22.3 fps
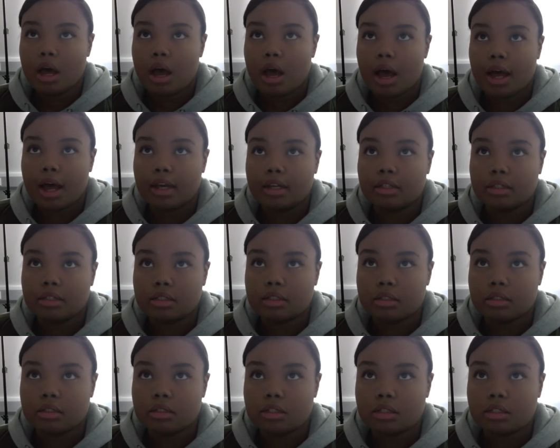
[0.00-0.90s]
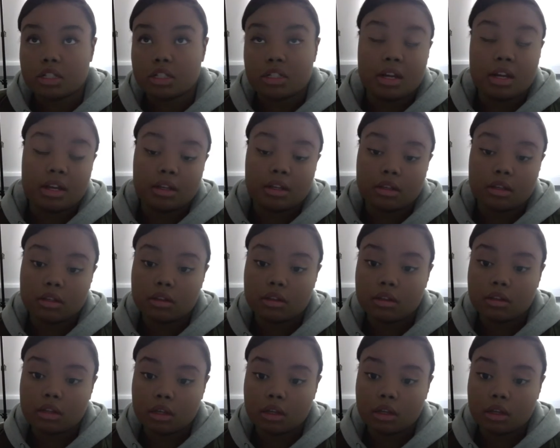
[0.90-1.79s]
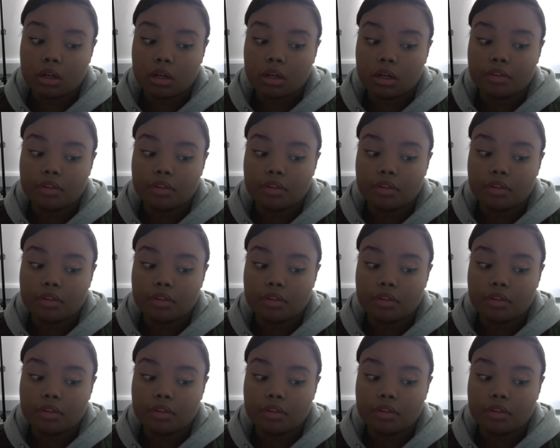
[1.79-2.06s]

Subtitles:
And just like the